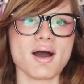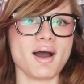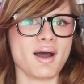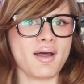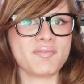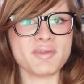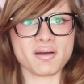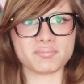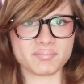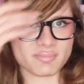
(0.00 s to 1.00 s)
And yeah,
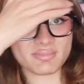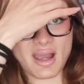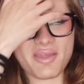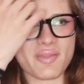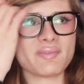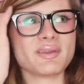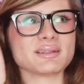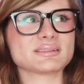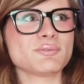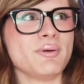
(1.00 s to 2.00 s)
I think
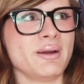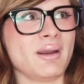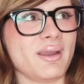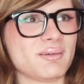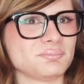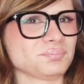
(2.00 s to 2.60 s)
these were like